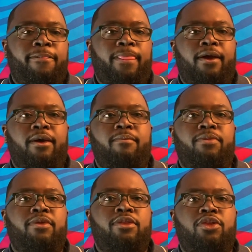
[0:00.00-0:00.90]

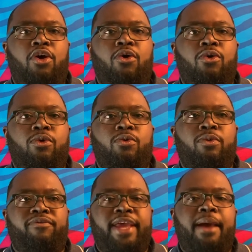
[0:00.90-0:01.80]
Um, though,
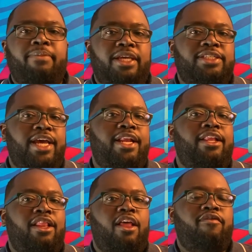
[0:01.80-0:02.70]
with that being said,
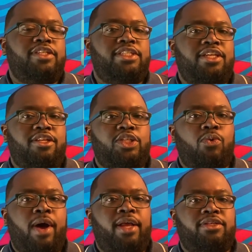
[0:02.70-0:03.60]
I'd love to see this
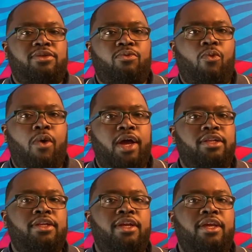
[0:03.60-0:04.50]
watch
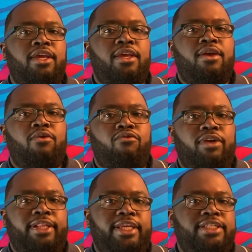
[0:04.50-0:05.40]
one
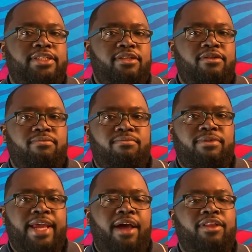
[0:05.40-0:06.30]
released
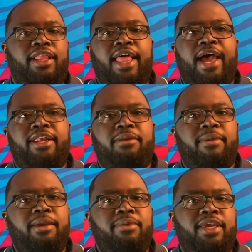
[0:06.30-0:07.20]
down the line in
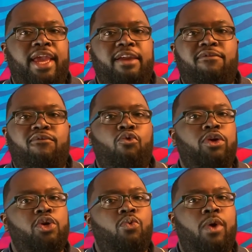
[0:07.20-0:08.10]
maybe a
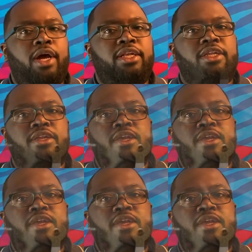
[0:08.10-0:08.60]
41